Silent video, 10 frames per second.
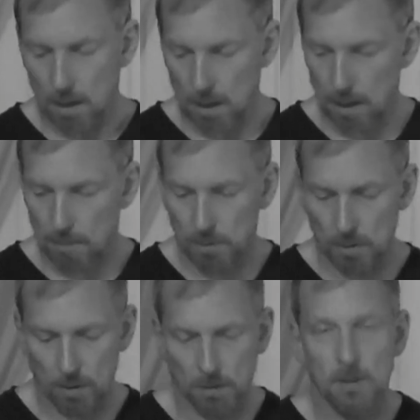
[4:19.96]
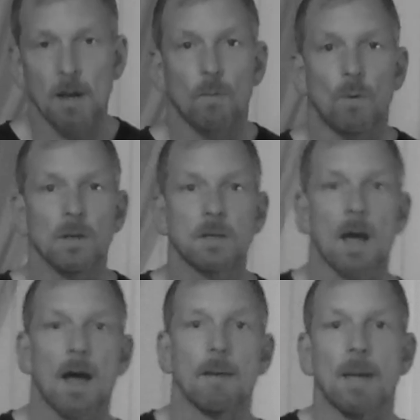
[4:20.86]
But you can see at one
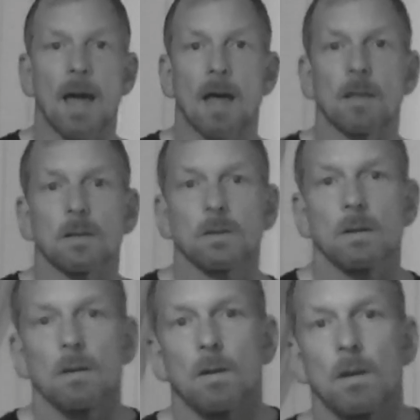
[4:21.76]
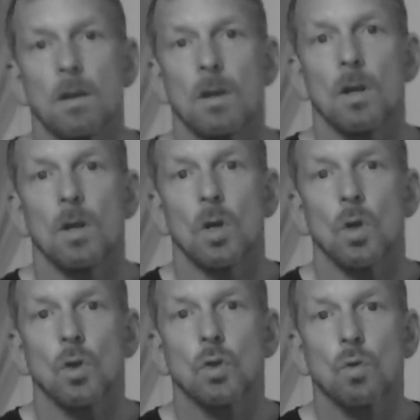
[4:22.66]
time it had this little
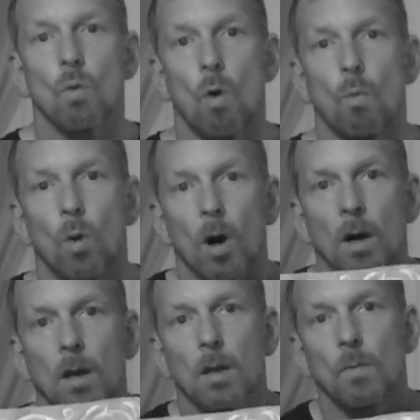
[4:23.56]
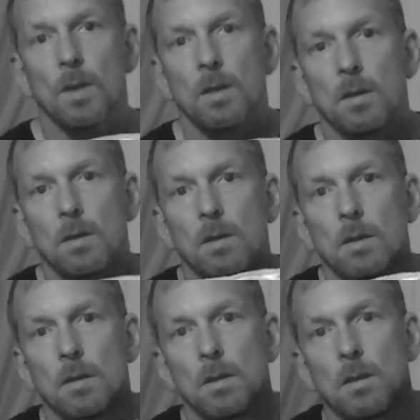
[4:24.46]
scroll work. Can we
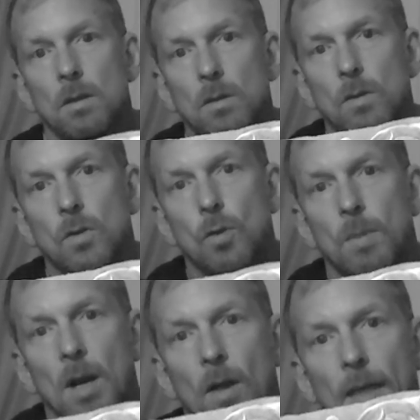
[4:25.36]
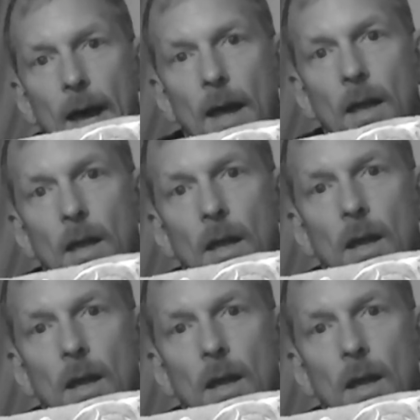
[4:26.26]
zoom in on that?